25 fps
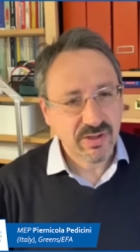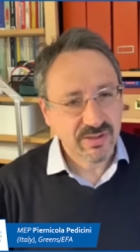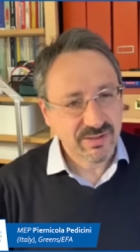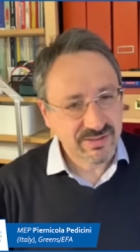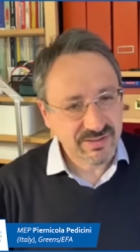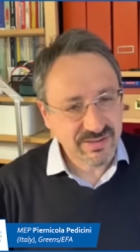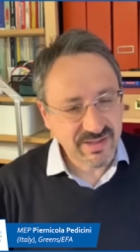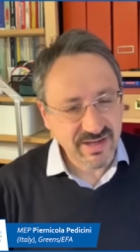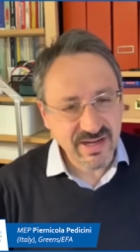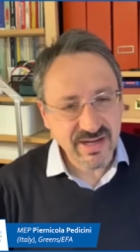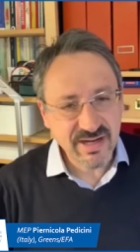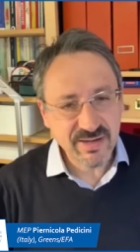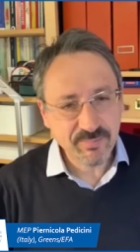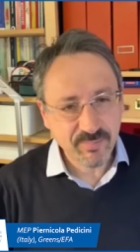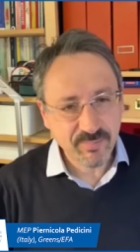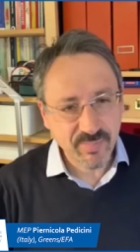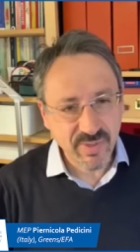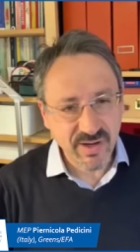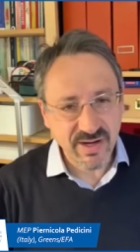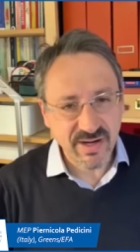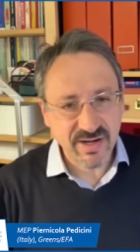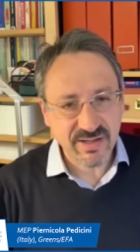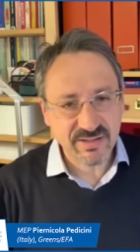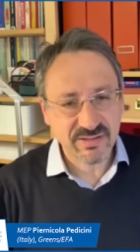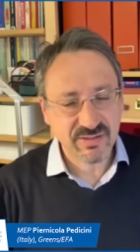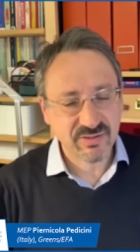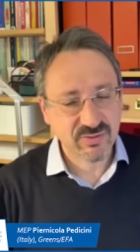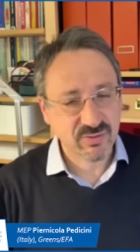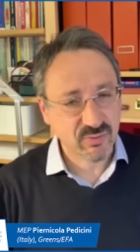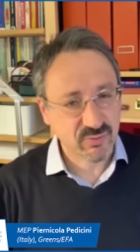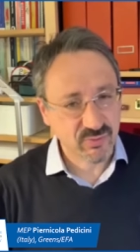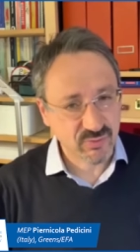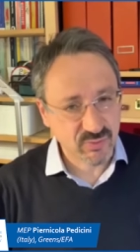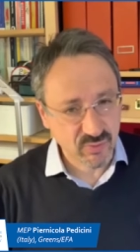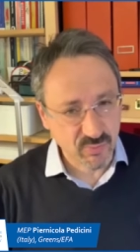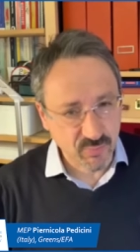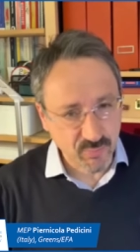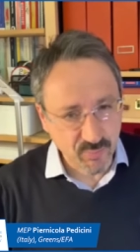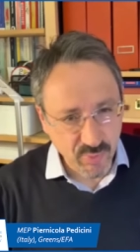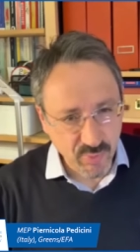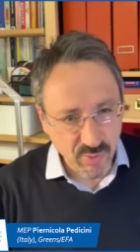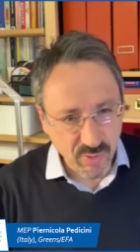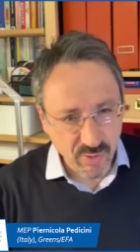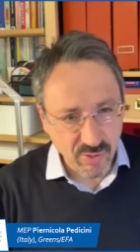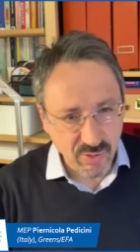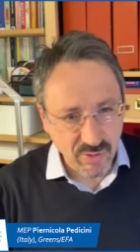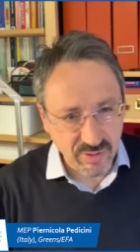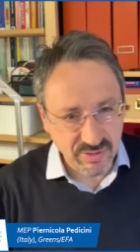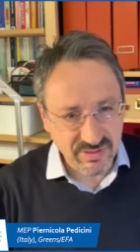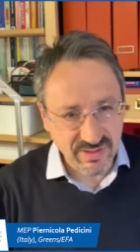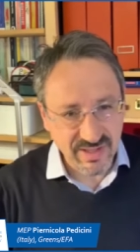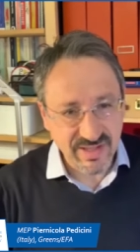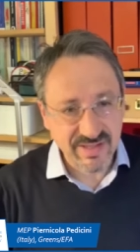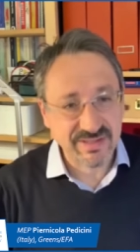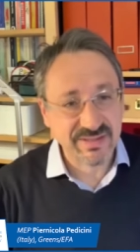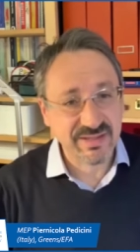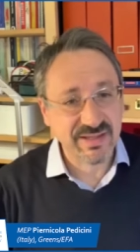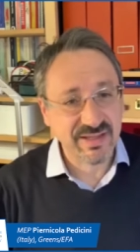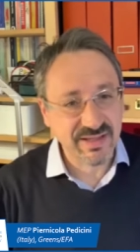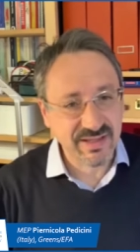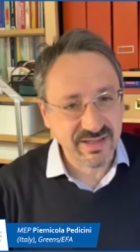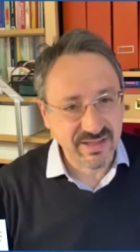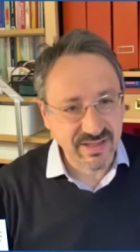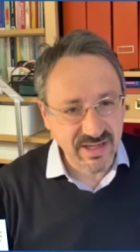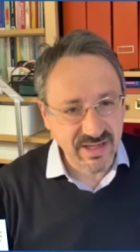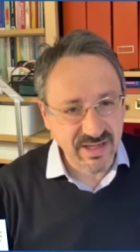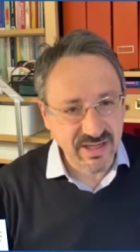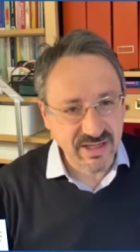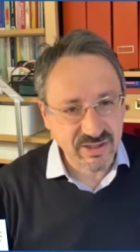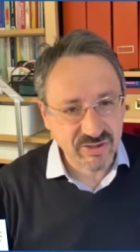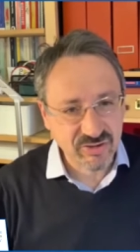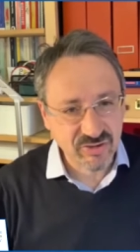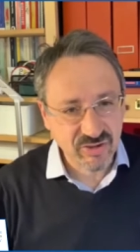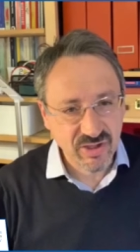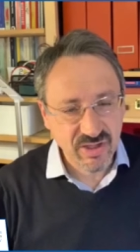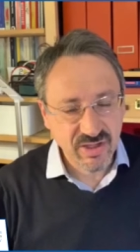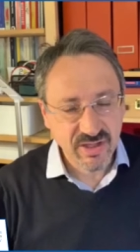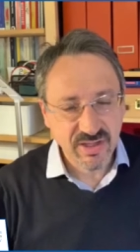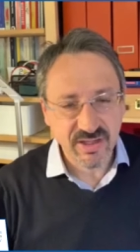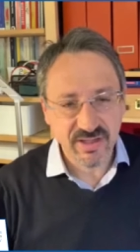their part to support and engage